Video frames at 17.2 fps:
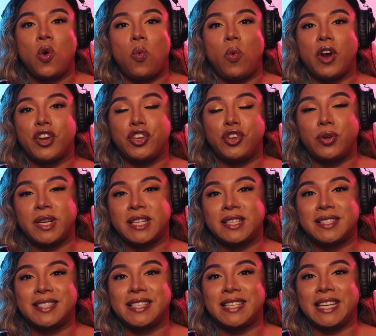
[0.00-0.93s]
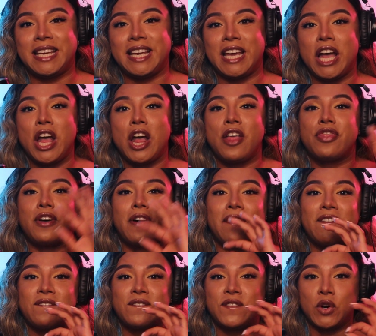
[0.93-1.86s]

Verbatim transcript: where you can see the